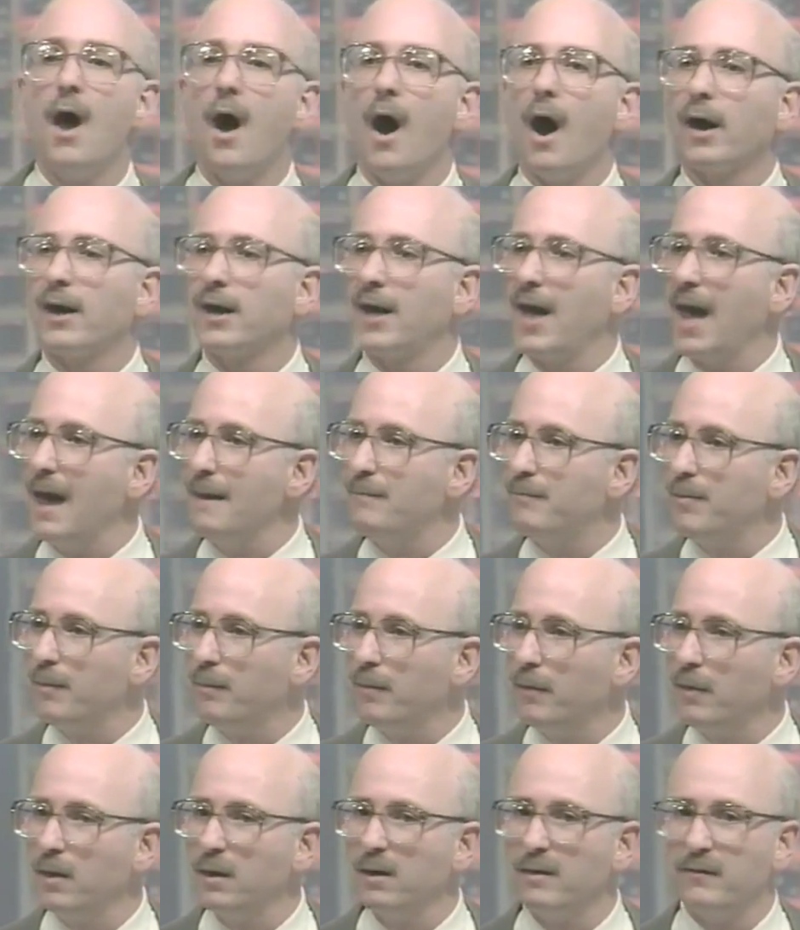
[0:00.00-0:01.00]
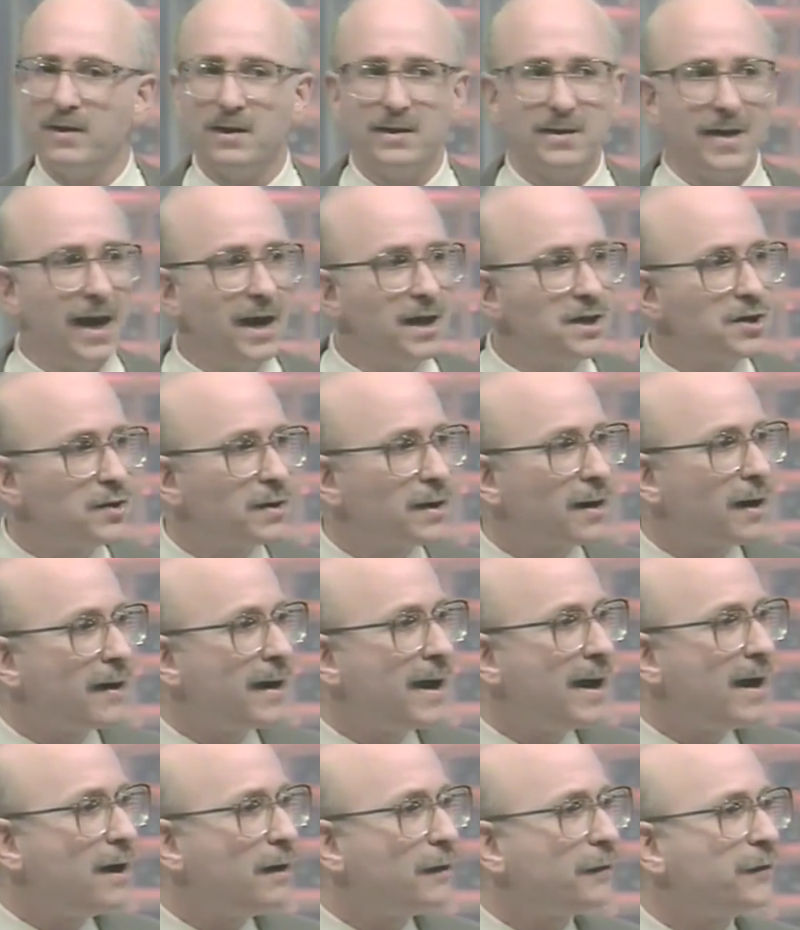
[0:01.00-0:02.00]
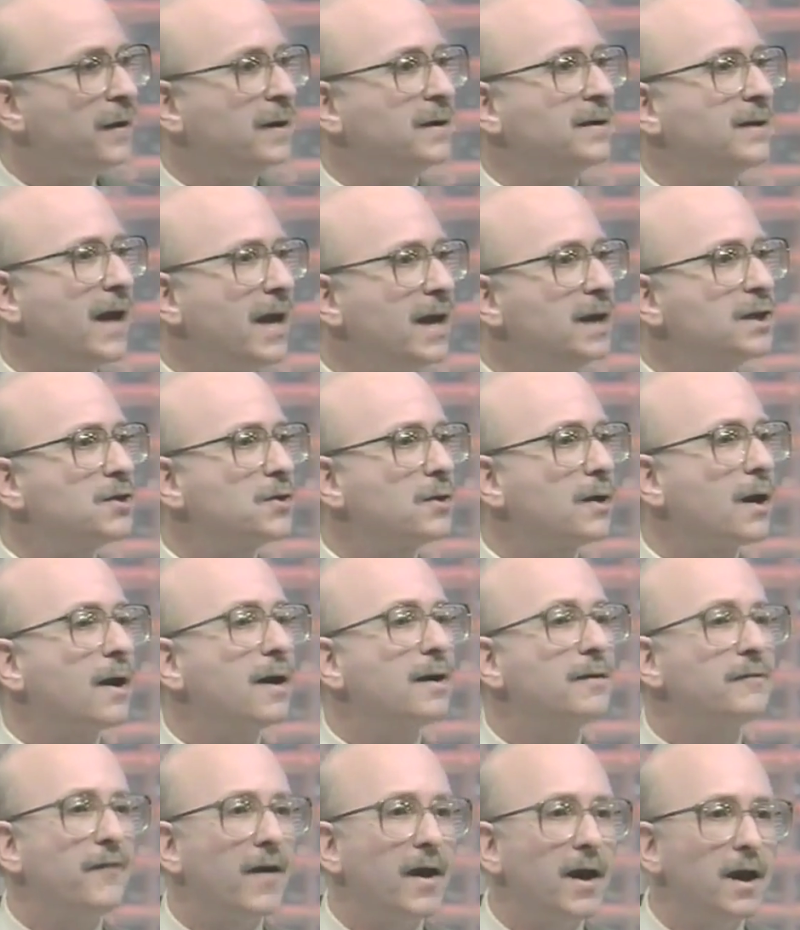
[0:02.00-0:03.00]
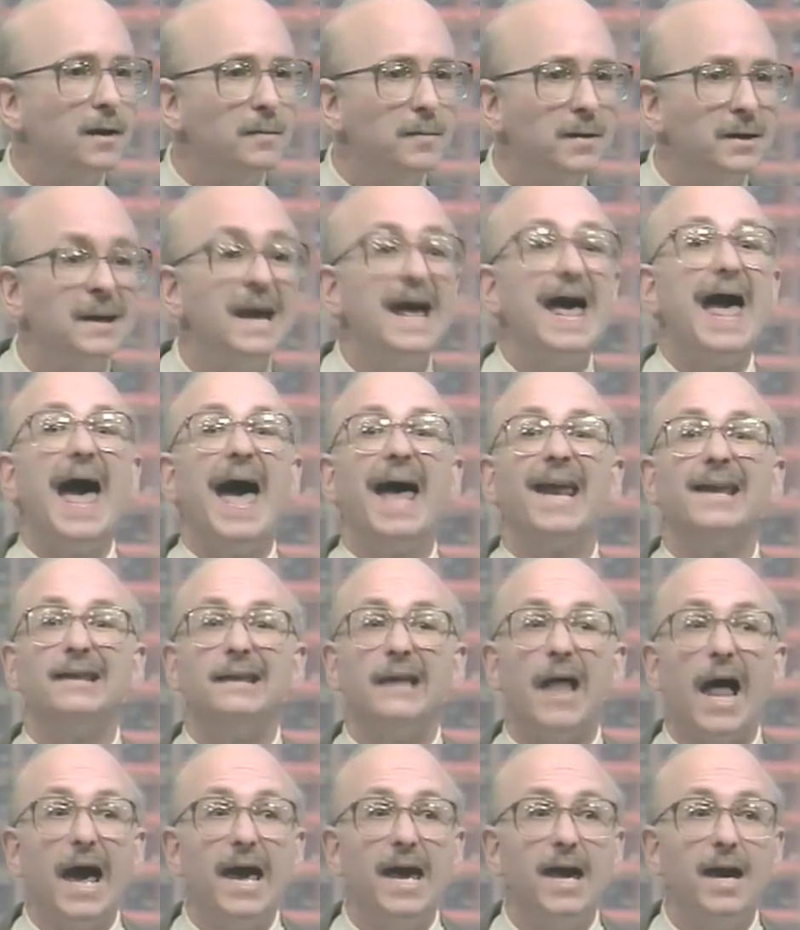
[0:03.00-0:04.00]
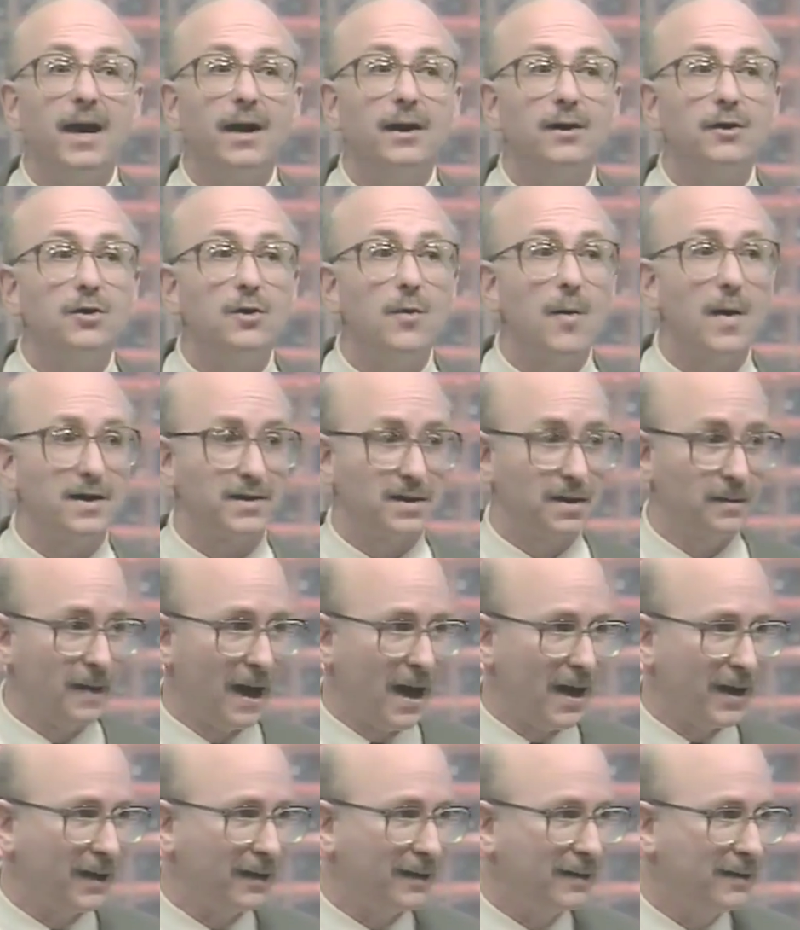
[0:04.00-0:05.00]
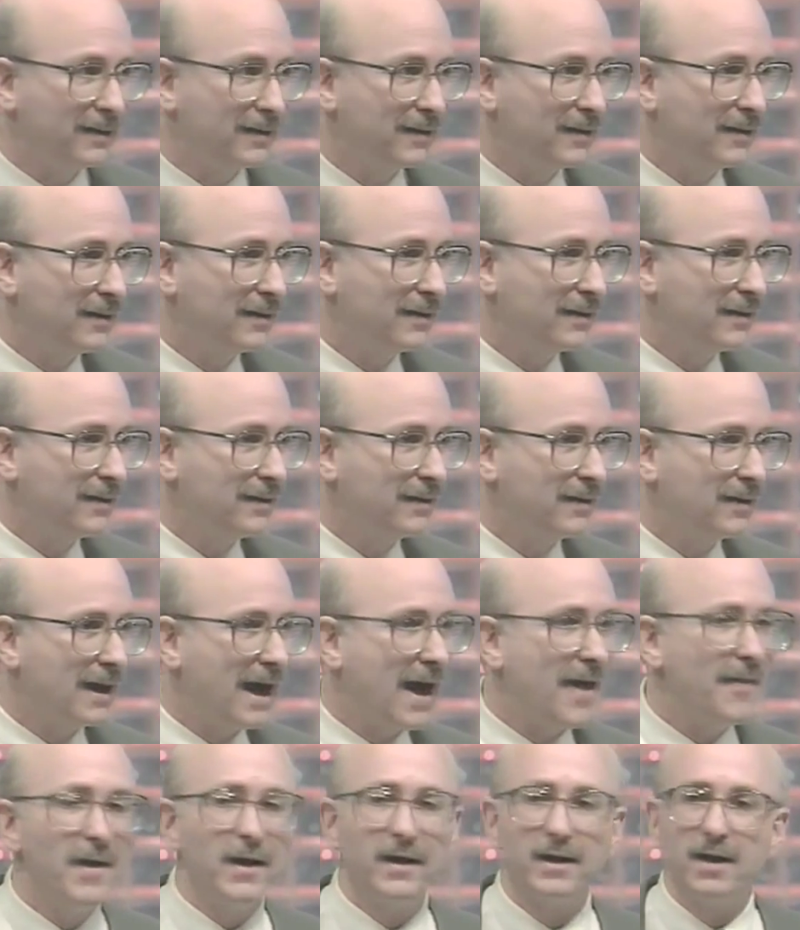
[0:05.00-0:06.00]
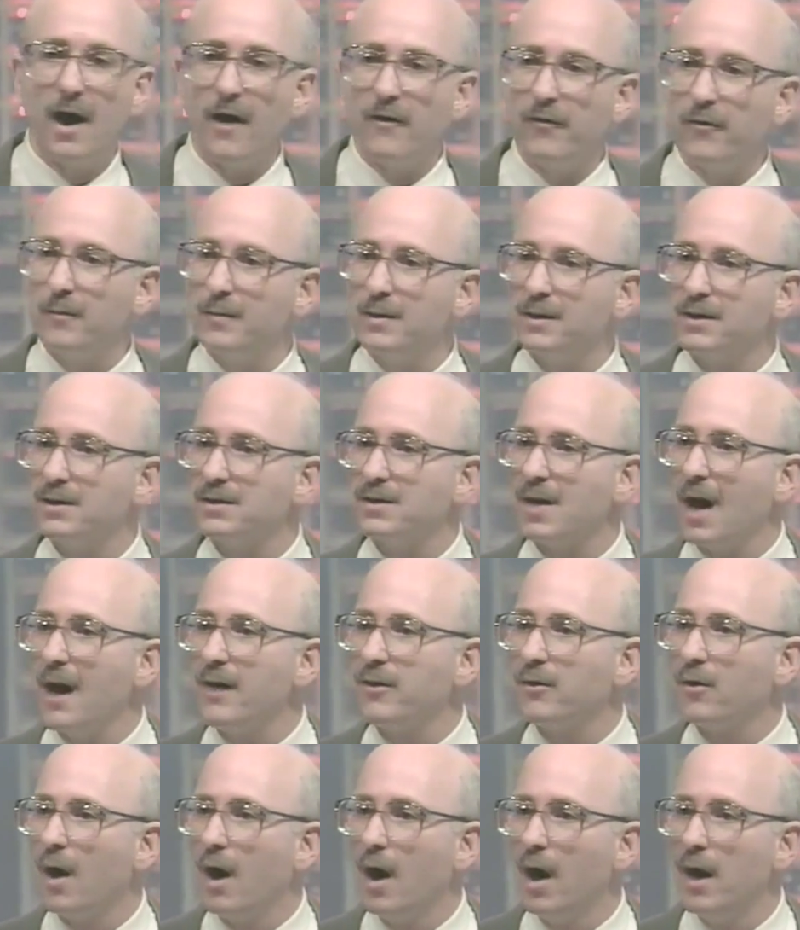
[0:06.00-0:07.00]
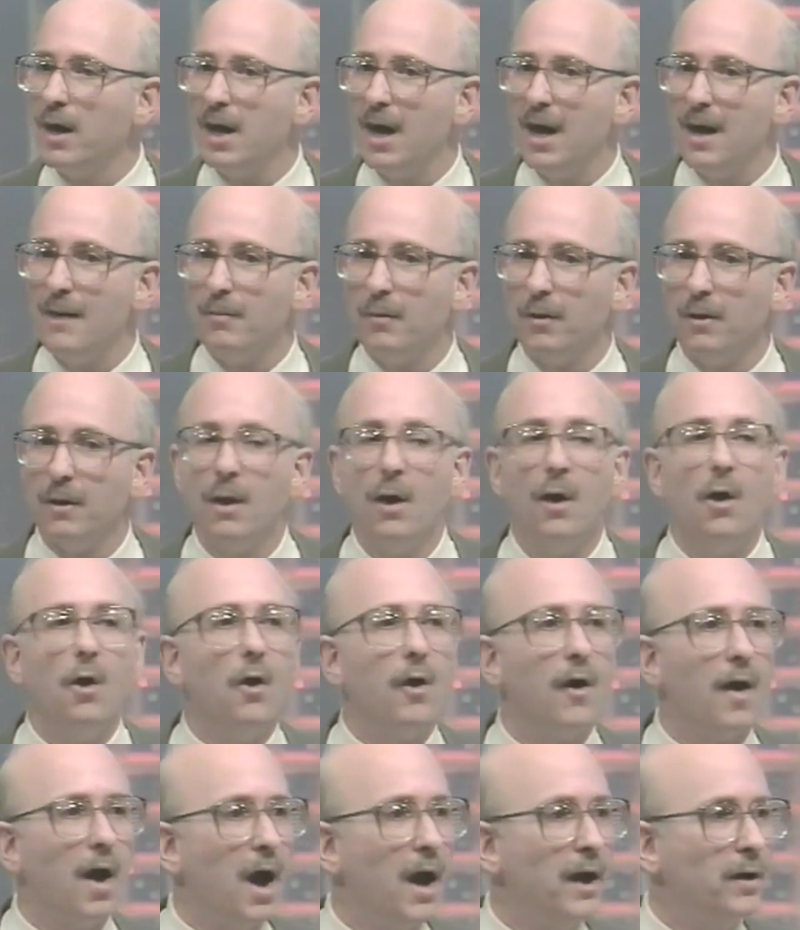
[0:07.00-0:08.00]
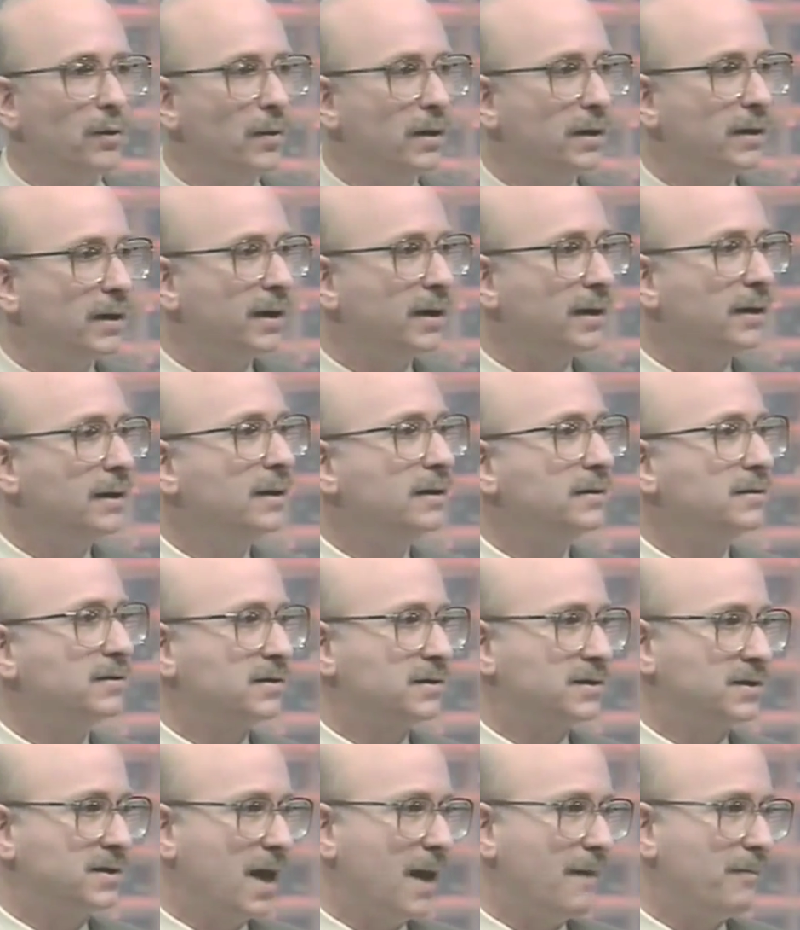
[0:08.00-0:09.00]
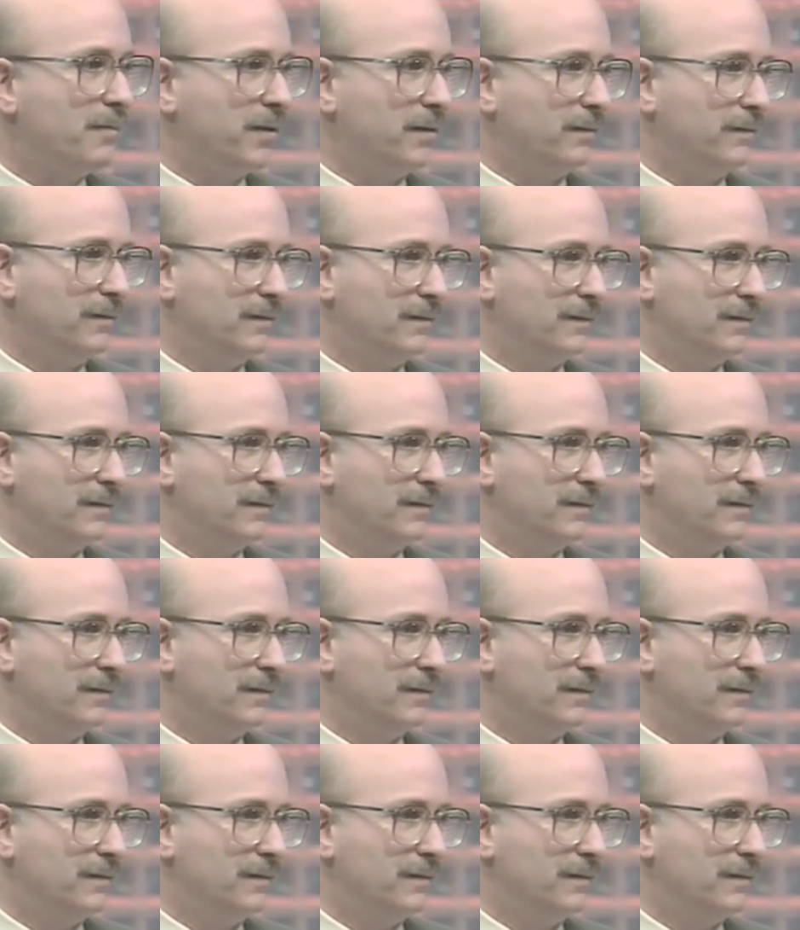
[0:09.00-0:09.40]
are capable of endangering our health, endangering our environment, and lying to us about it. And that government is either unable or unwilling to stop them.